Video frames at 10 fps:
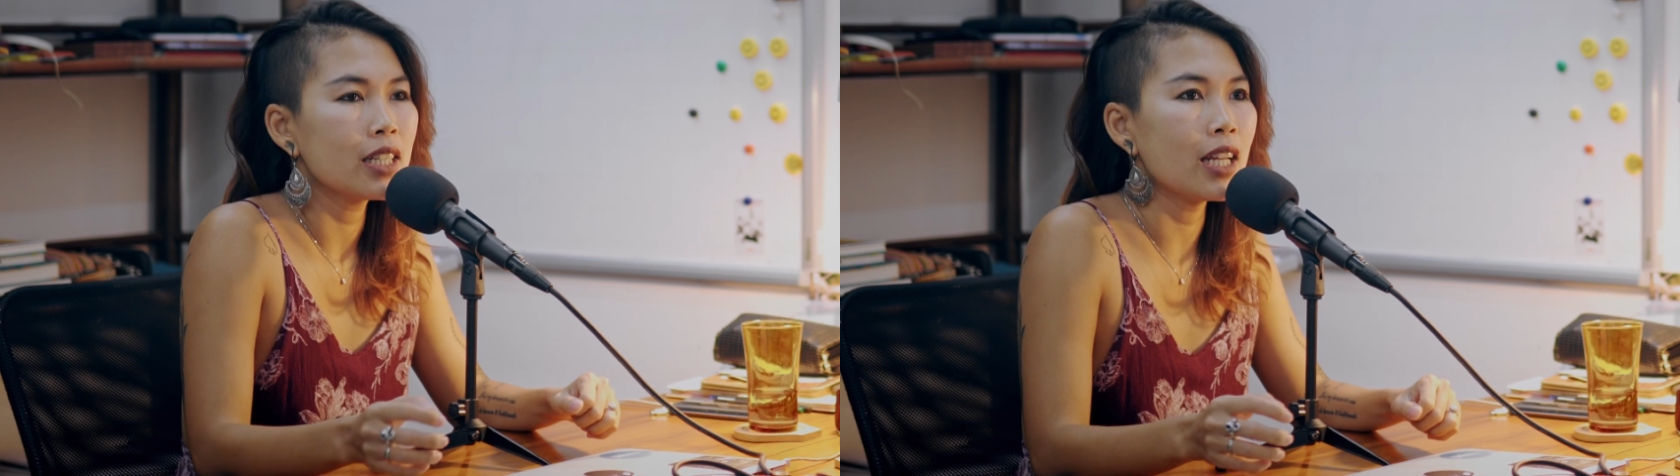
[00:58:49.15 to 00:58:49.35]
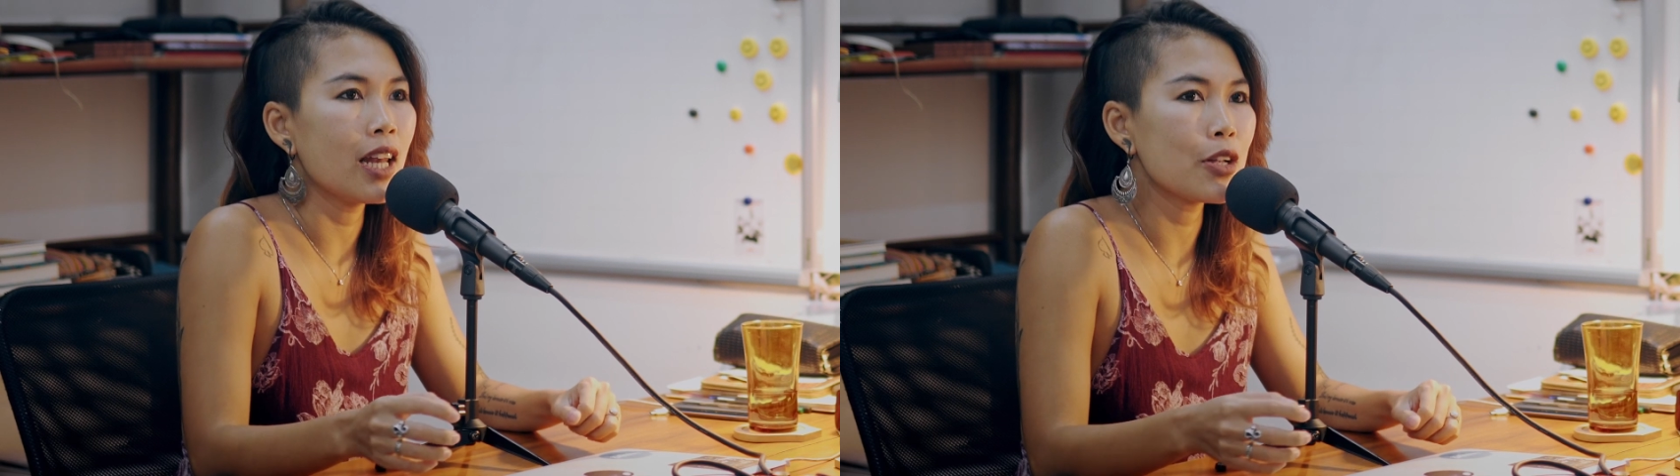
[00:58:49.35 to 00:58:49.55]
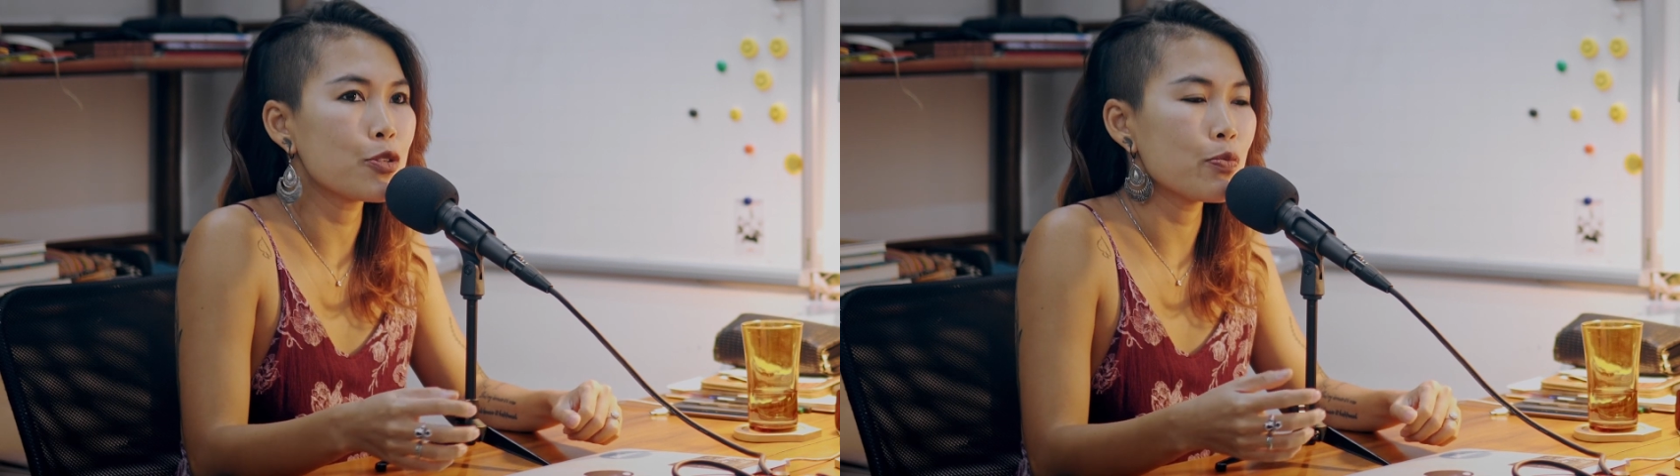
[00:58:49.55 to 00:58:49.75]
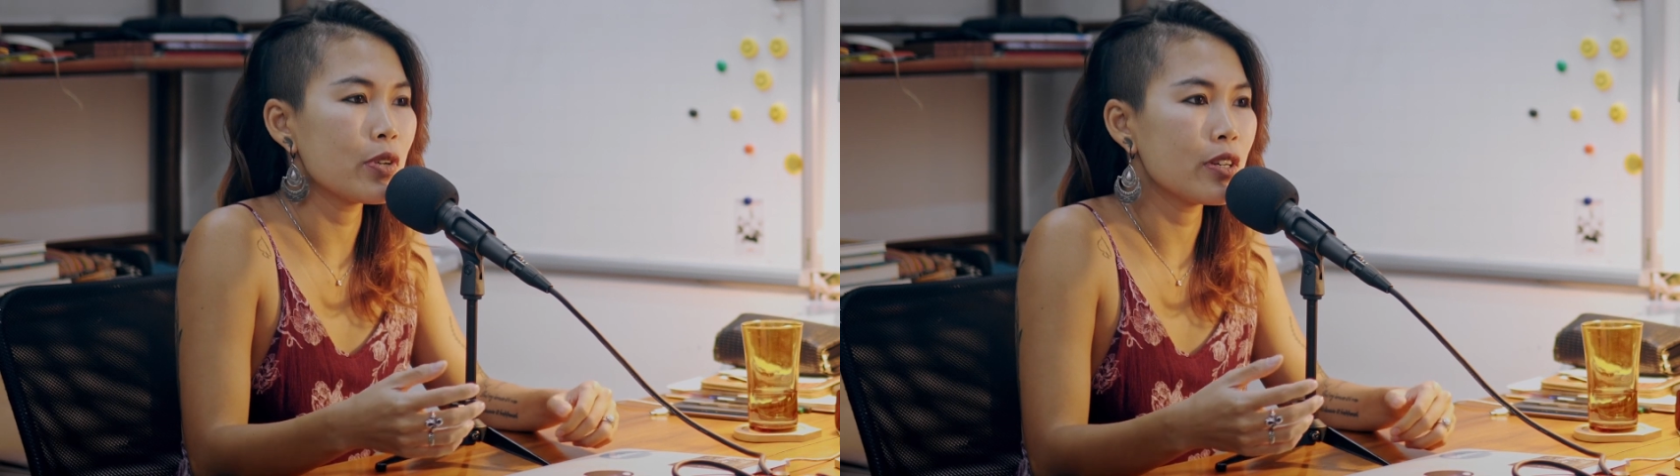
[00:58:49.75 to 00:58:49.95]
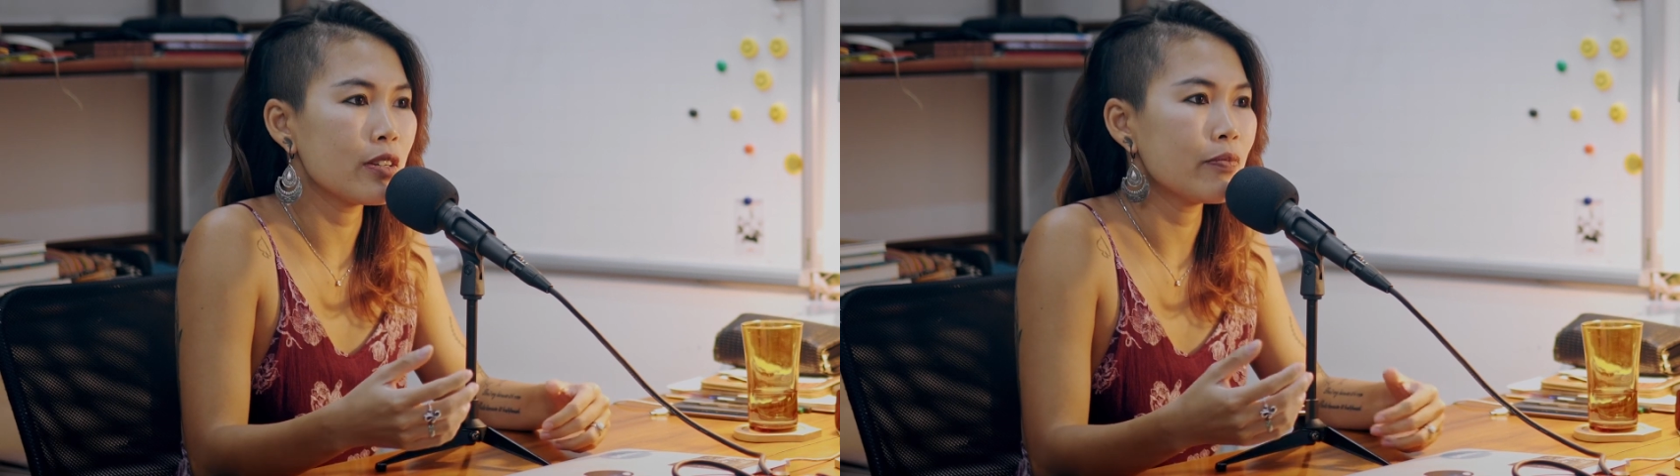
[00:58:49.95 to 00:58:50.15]
they like to
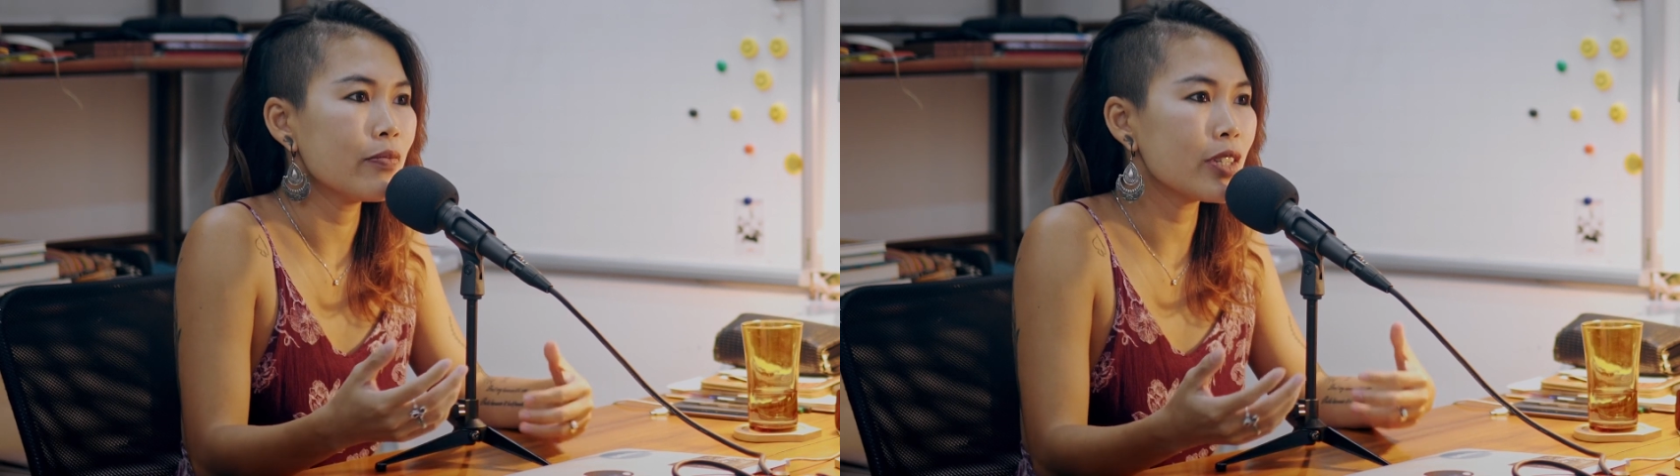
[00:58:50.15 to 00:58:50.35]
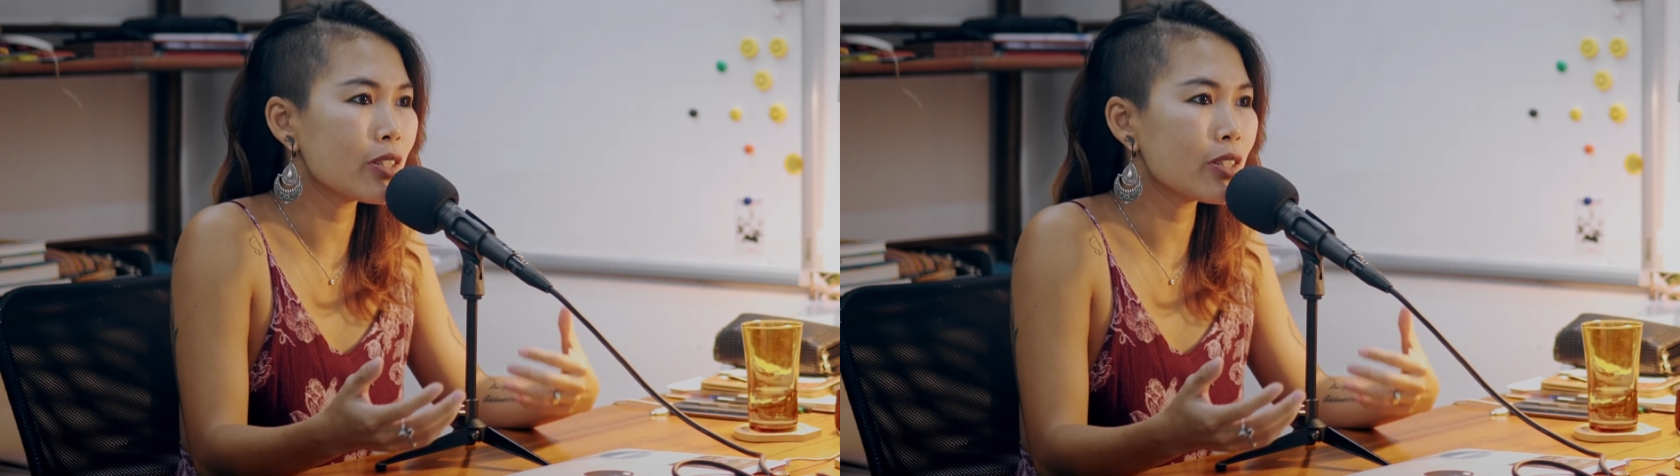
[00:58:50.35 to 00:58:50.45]
be,